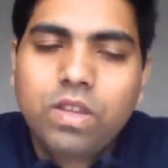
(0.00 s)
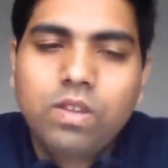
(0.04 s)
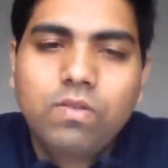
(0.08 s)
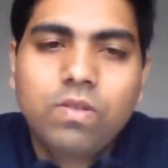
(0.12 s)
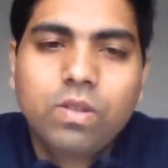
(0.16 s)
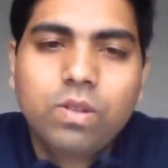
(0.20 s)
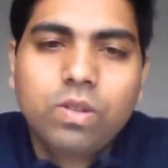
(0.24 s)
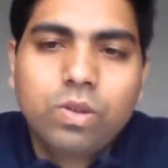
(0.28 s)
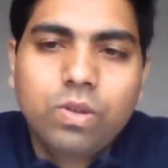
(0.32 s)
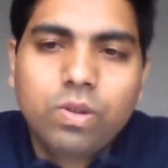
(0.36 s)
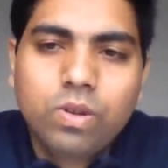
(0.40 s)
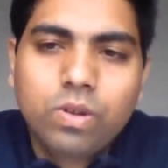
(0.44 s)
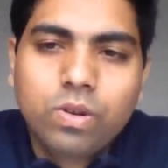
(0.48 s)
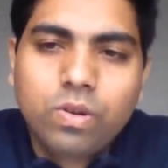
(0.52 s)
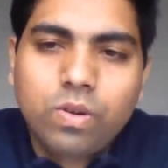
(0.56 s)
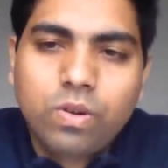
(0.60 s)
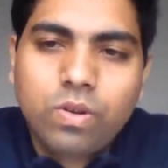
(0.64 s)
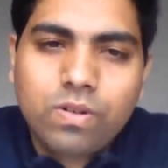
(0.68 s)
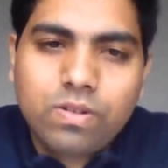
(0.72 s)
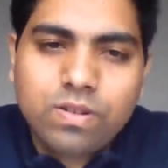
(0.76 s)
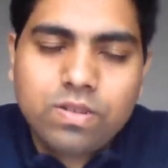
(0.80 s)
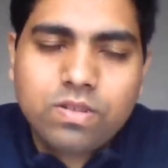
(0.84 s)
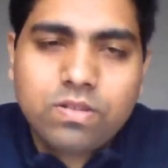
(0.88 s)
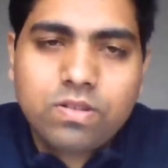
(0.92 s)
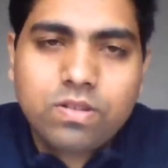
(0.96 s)
Even though you're
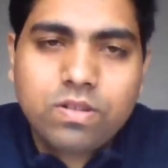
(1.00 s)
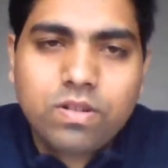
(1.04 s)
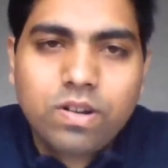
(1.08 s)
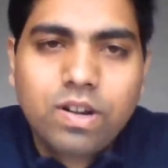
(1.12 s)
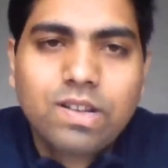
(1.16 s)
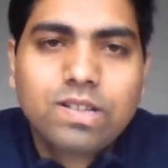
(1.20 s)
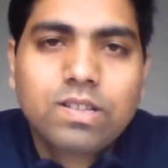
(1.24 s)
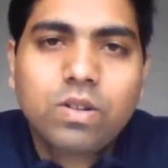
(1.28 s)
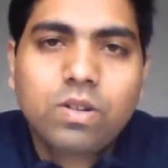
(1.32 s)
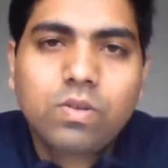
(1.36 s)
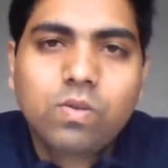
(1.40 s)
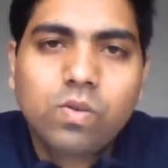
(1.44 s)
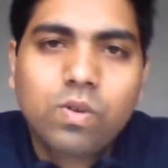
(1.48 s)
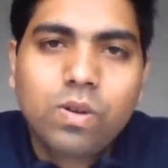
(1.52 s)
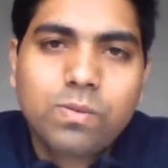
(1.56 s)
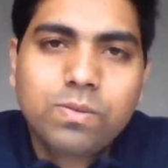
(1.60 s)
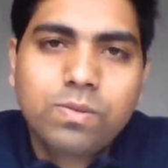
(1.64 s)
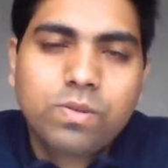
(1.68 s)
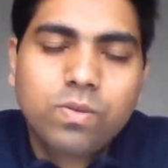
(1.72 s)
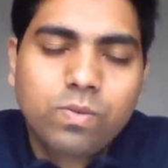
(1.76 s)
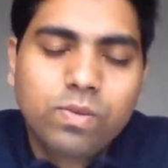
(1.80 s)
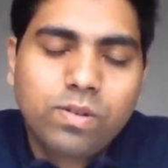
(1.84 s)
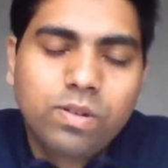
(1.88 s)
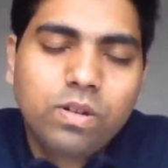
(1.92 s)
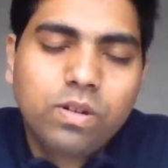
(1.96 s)
not registered as a co-op
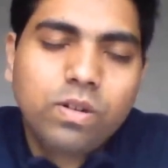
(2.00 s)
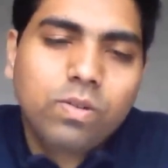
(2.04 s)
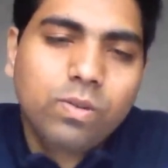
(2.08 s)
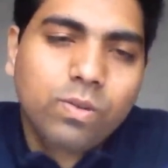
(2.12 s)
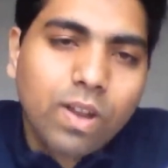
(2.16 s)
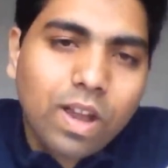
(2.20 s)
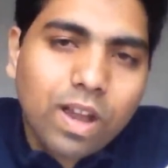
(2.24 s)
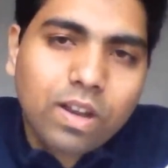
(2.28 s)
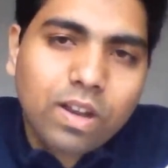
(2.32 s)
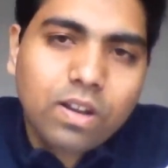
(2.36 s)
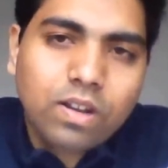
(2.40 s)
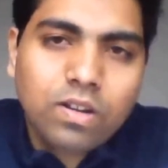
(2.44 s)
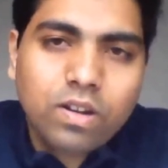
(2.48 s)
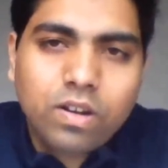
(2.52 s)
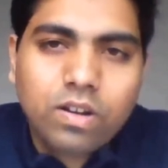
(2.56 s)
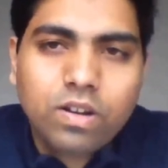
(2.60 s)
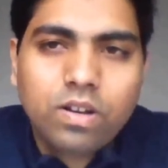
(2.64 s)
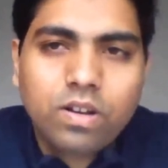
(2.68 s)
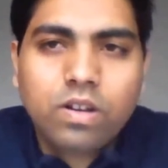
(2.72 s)
student, you can